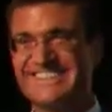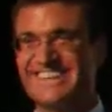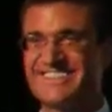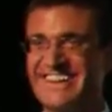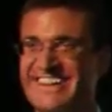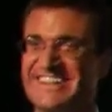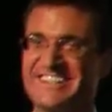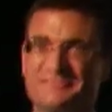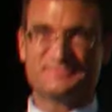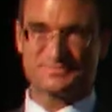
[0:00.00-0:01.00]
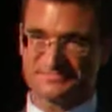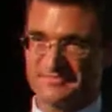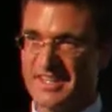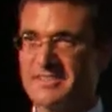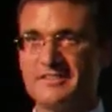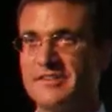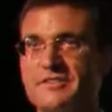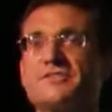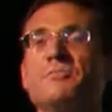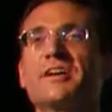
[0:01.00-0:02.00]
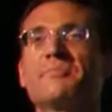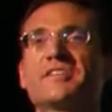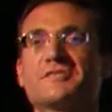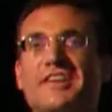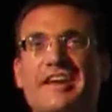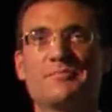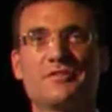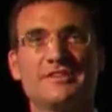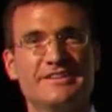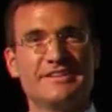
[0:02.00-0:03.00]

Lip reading: It's a 2 megapixel camera.